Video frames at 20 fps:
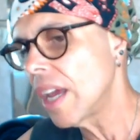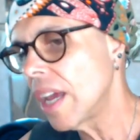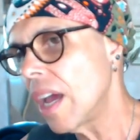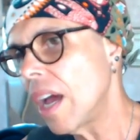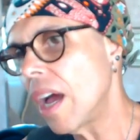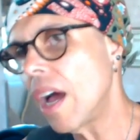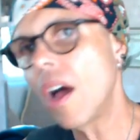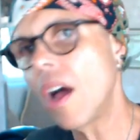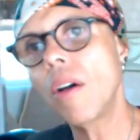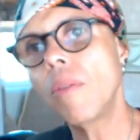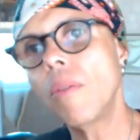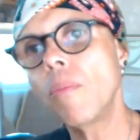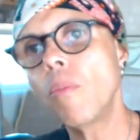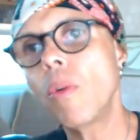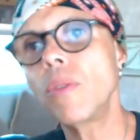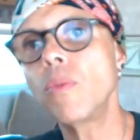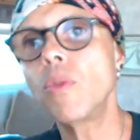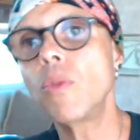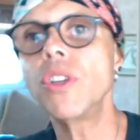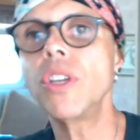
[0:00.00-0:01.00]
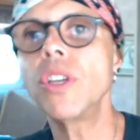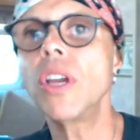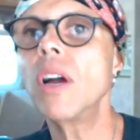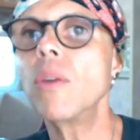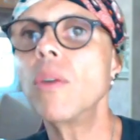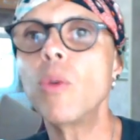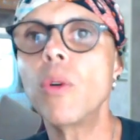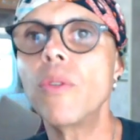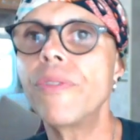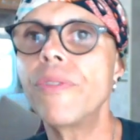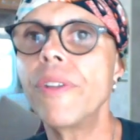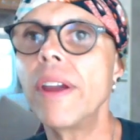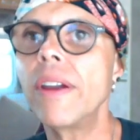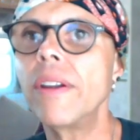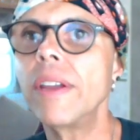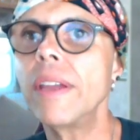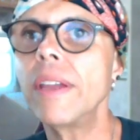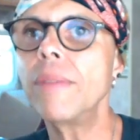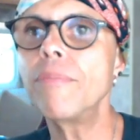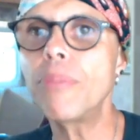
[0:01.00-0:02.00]
When we're young, we're
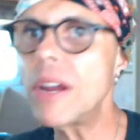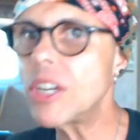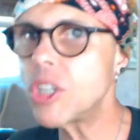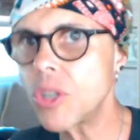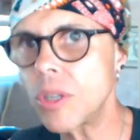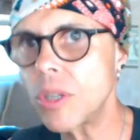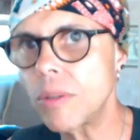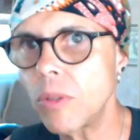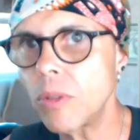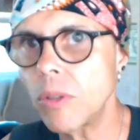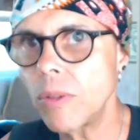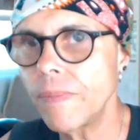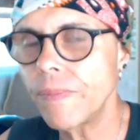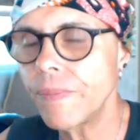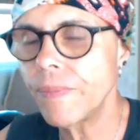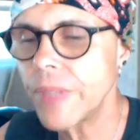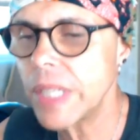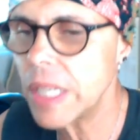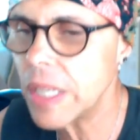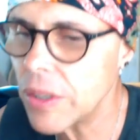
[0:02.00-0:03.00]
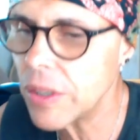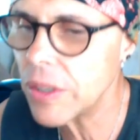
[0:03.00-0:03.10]
very impressionable, you know,